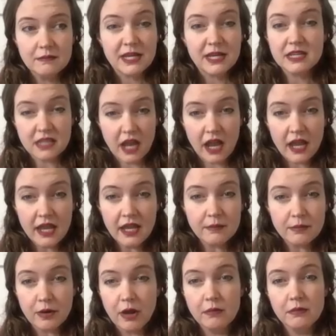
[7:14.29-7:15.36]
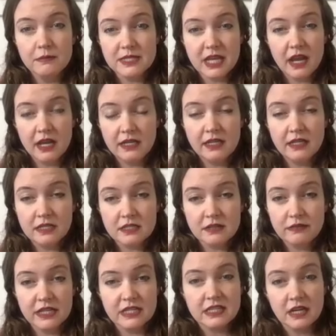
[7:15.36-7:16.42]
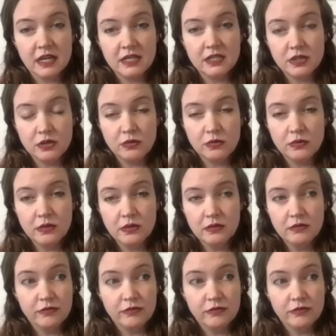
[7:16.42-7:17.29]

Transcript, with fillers: because I had problems that I needed to fix and I knew